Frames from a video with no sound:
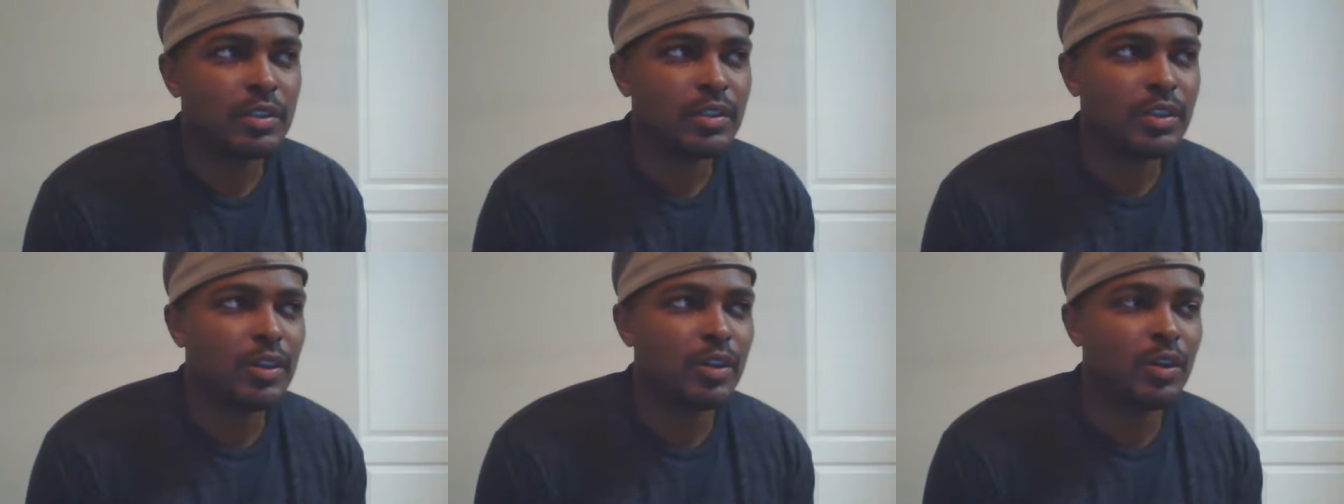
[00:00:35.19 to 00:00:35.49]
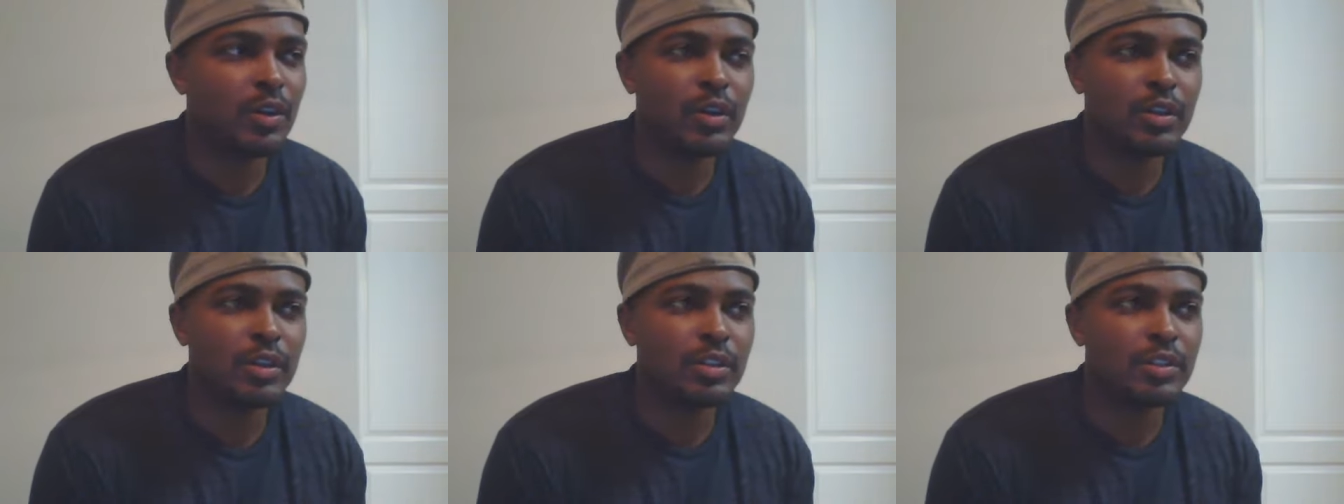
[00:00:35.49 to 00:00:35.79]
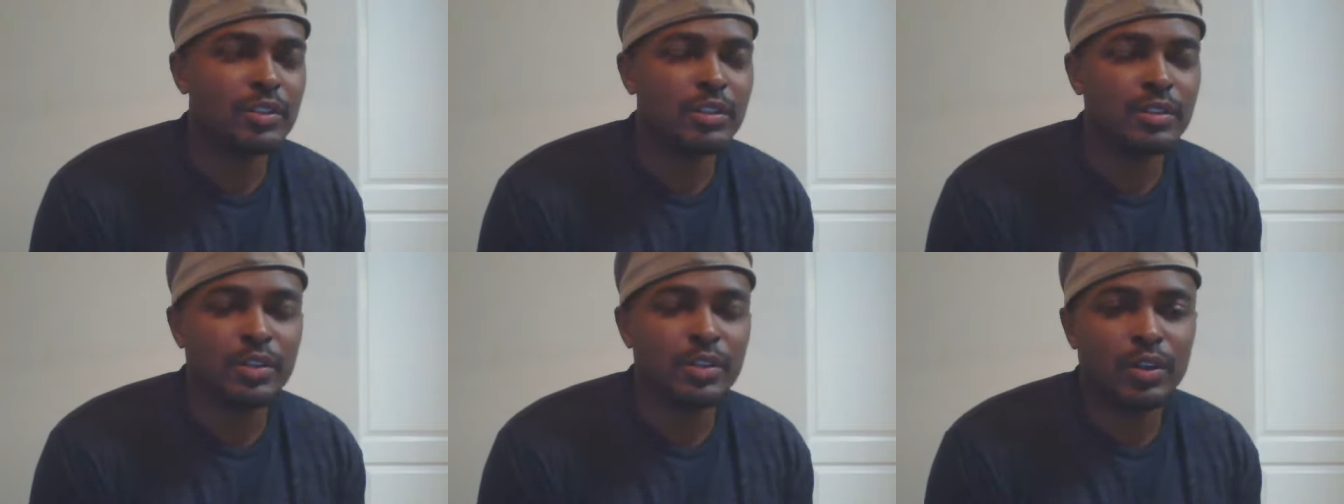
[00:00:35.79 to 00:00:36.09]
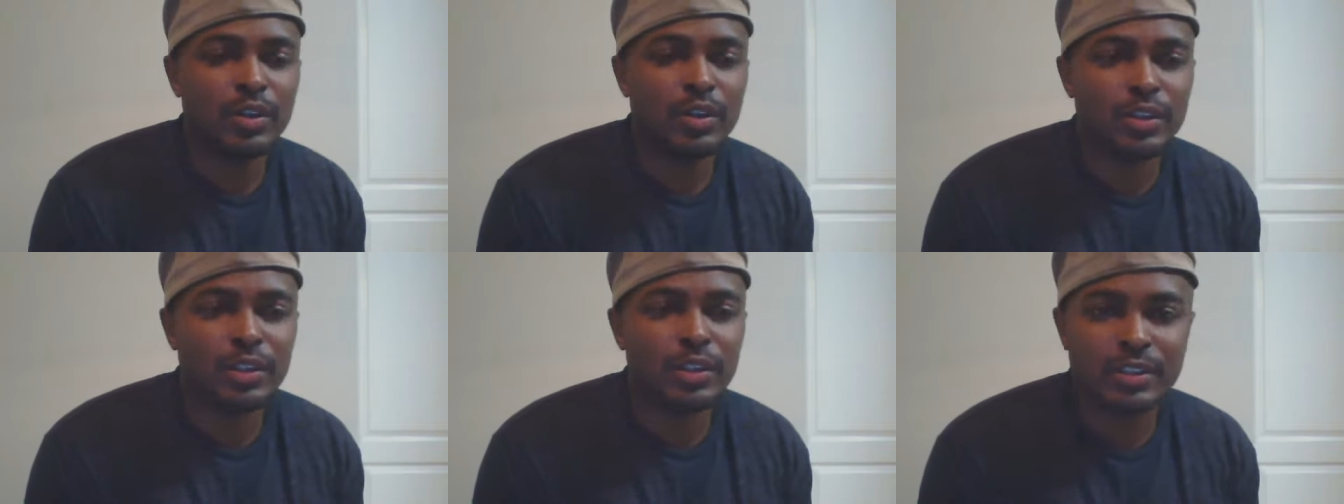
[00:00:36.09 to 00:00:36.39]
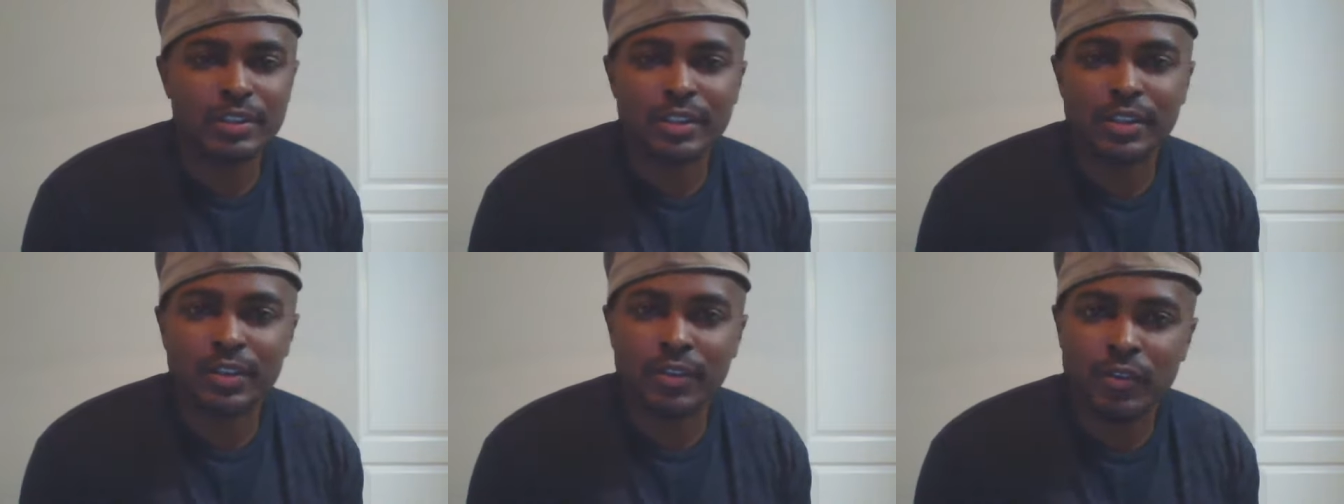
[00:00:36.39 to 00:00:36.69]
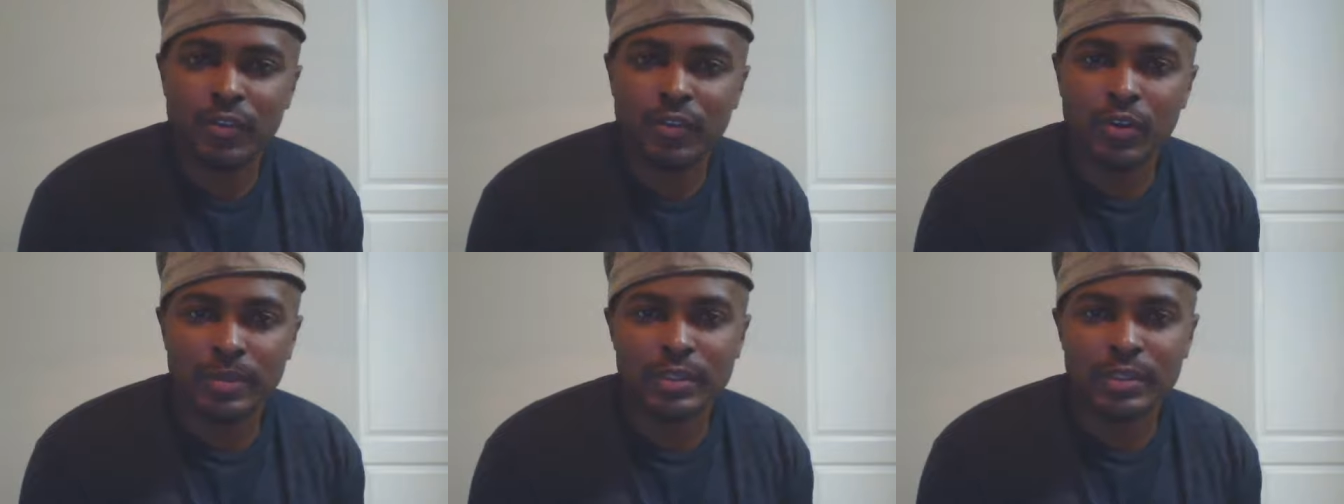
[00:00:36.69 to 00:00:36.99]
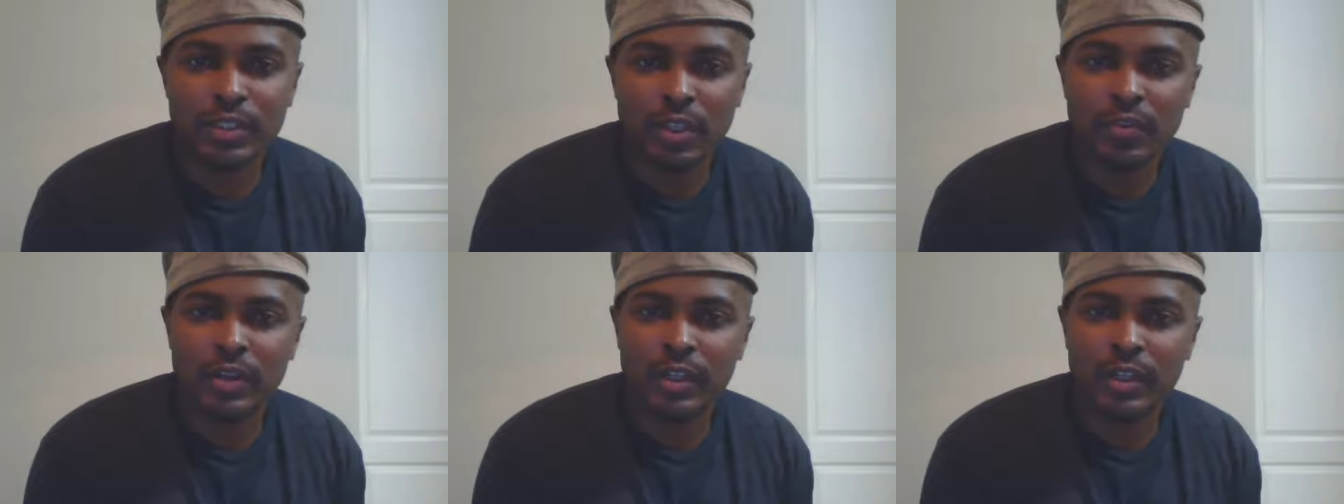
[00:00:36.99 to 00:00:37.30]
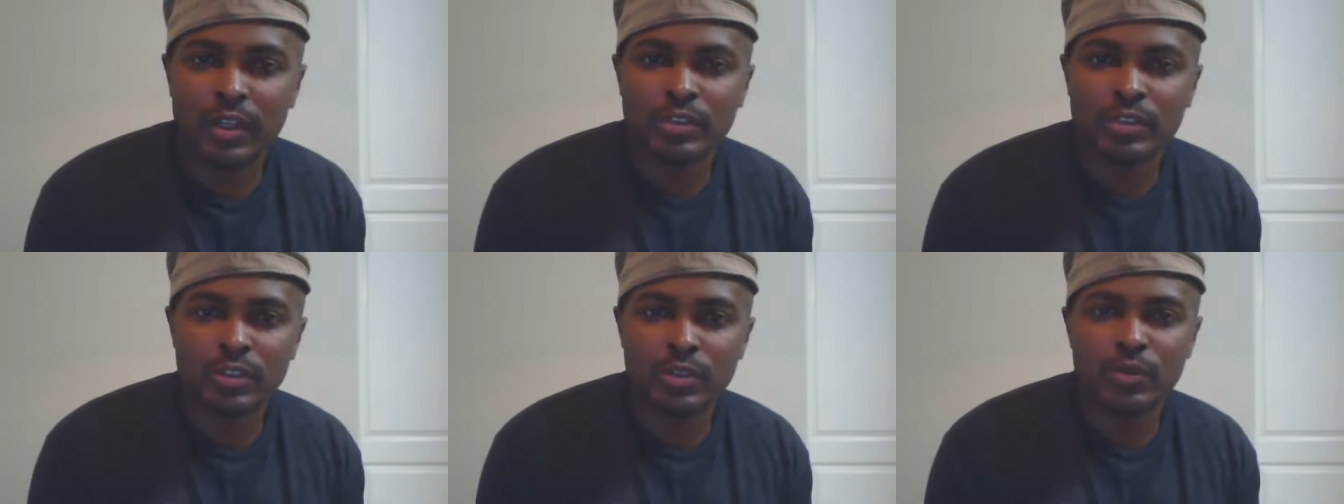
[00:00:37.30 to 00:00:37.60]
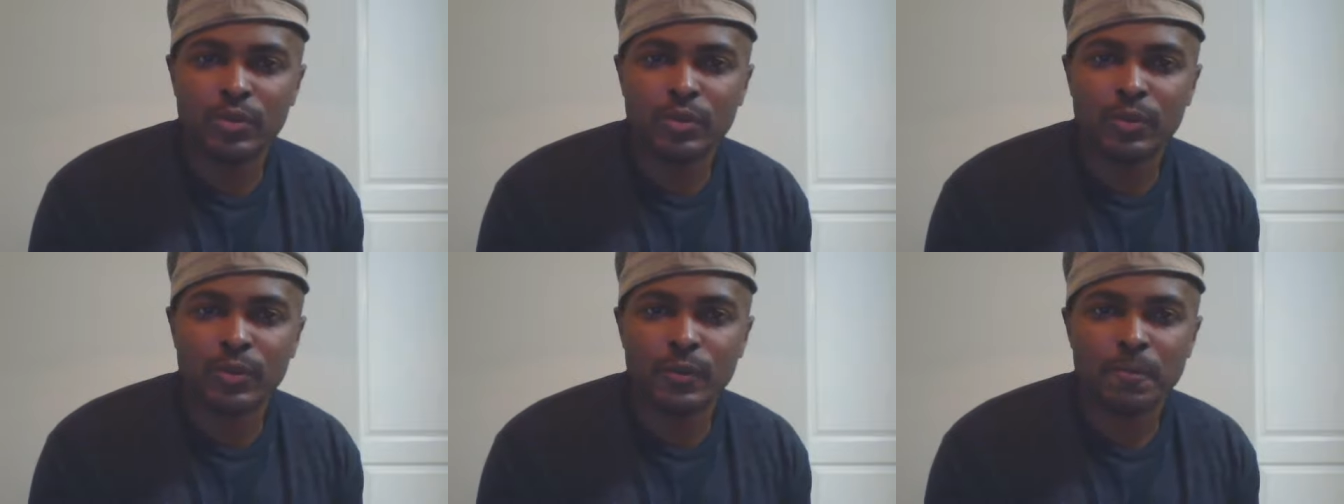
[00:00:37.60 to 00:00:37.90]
or you know is a form of self hate too.